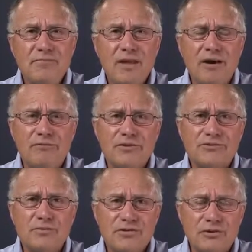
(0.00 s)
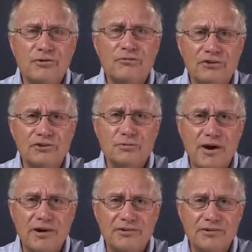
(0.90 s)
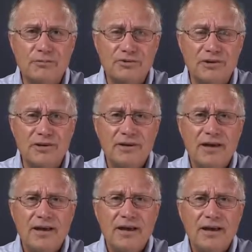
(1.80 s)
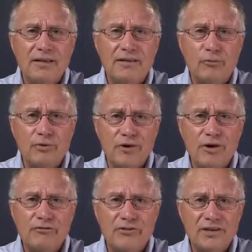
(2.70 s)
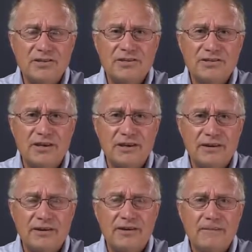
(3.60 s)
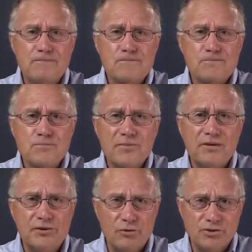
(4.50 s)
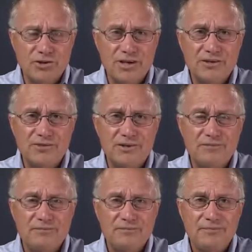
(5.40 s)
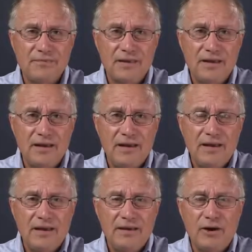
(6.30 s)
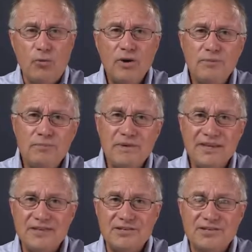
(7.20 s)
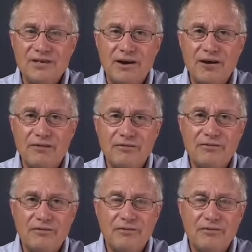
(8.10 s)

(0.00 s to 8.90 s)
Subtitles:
of this mythical fixed pi assumption that we all face in negotiation. Now, one piece of